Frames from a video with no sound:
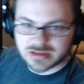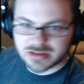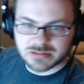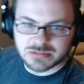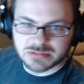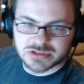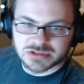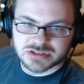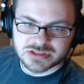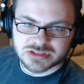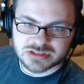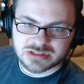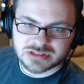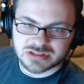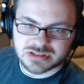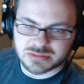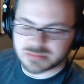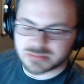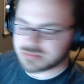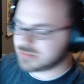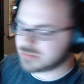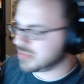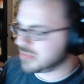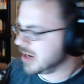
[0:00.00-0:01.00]
which
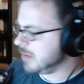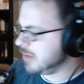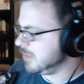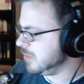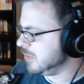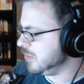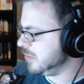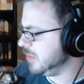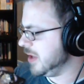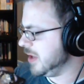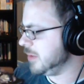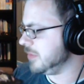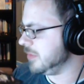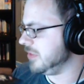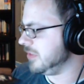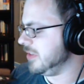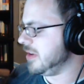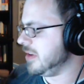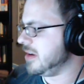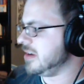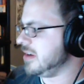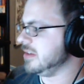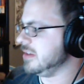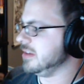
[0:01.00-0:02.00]
you probably won't be able to
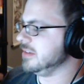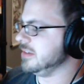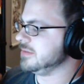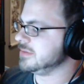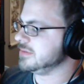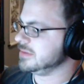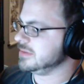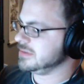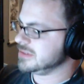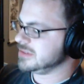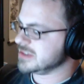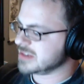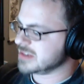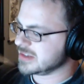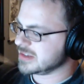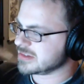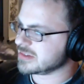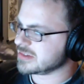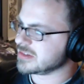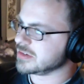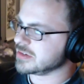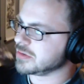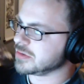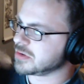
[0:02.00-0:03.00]
see all of, just because
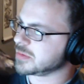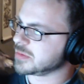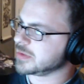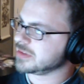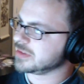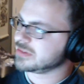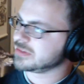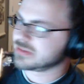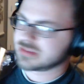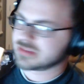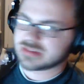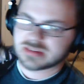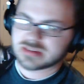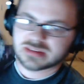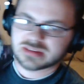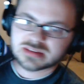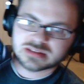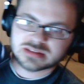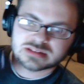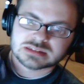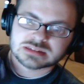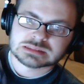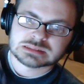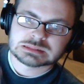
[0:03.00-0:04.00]
it's enormous.
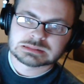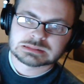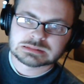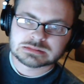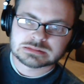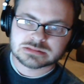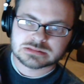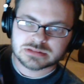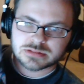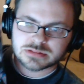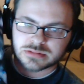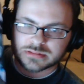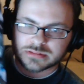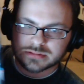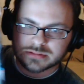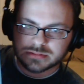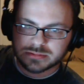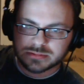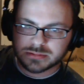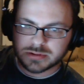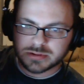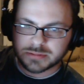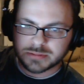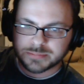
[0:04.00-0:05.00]

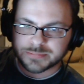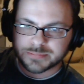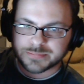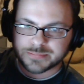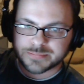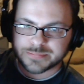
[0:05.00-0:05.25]
Whoop.